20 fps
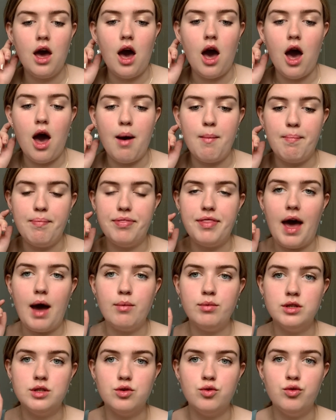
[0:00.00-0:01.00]
that
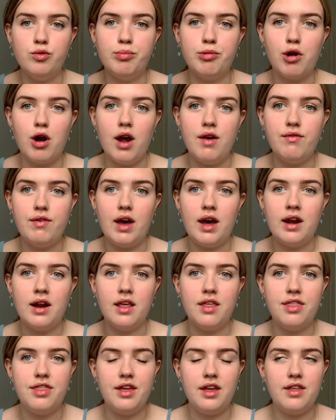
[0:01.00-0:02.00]
was all private, and
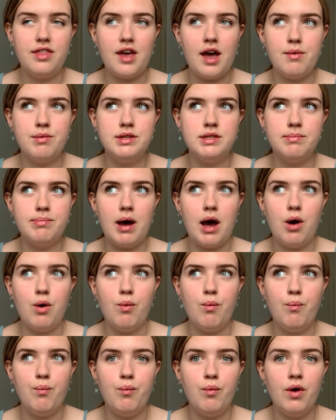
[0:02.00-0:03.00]
I think that was
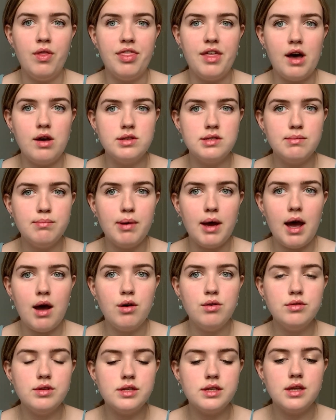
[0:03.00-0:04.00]
about
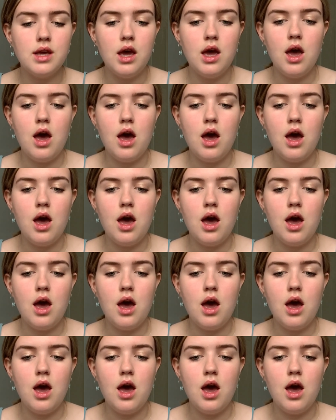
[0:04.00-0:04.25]
£1,000.